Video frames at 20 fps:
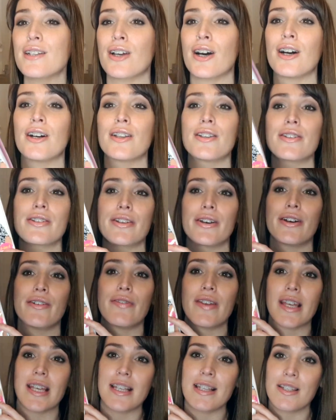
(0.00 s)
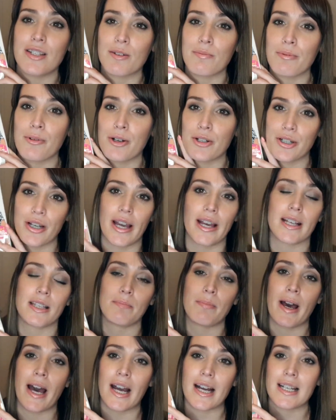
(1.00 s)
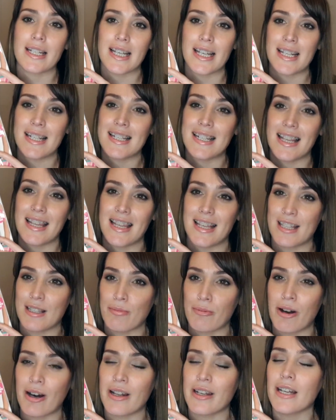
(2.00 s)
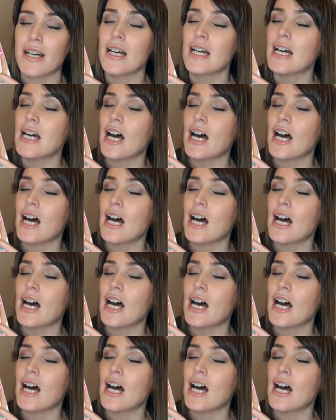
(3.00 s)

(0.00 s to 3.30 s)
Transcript: tons of Easter projects packed into this one.